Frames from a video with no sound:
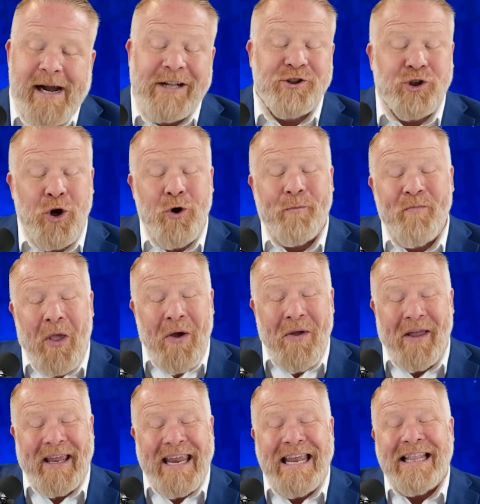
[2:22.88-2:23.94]
And so
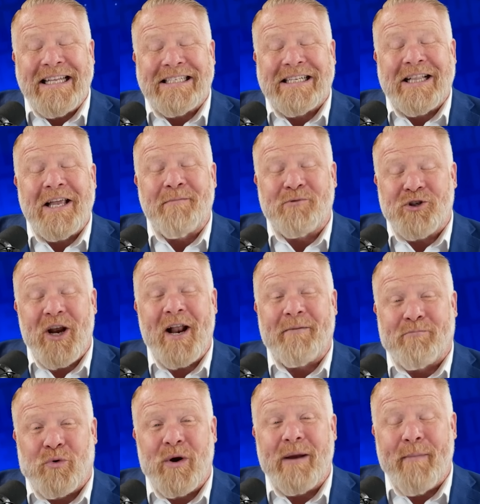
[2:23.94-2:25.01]
in this clip,
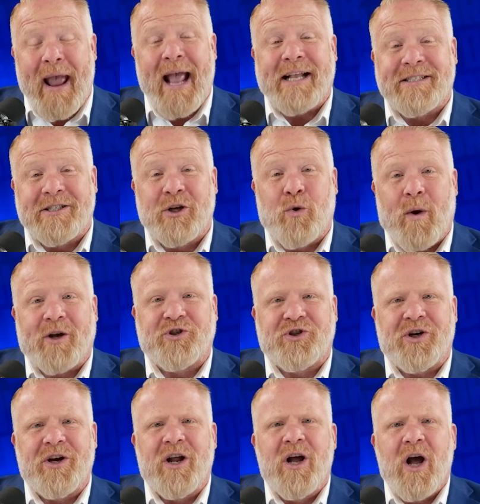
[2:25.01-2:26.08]
Shannon Bream asks the
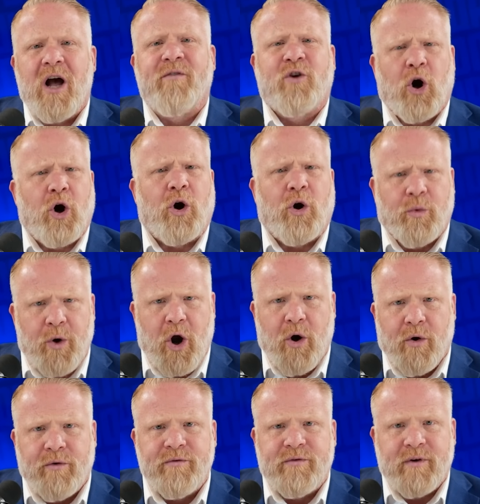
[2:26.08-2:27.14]
question of Karl
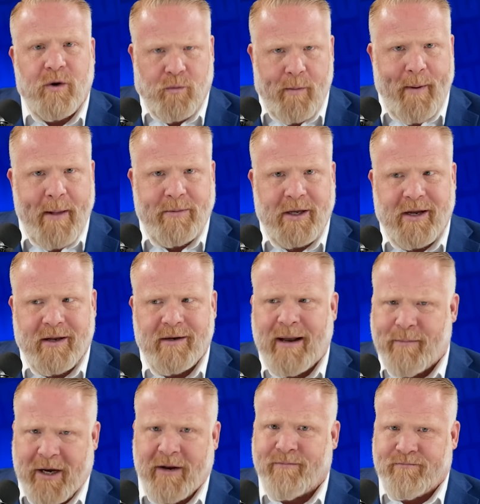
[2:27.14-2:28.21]
Rove, a Republican. I
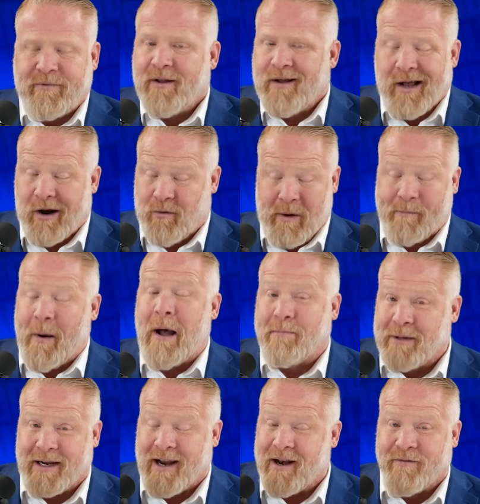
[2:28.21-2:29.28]
mean, a
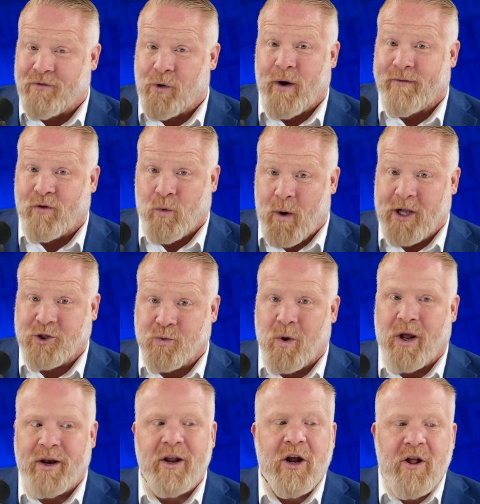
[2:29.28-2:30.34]
Republican, if there ever was
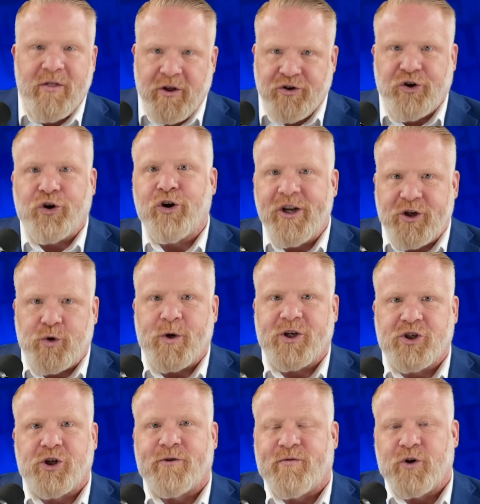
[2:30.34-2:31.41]
one, the dirty
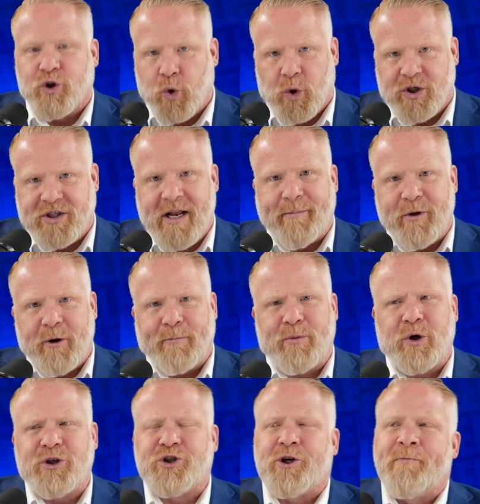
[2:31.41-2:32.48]
trickster for George W.
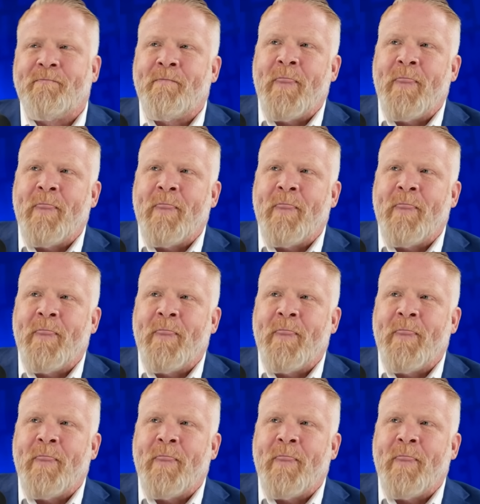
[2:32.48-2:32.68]
Bush.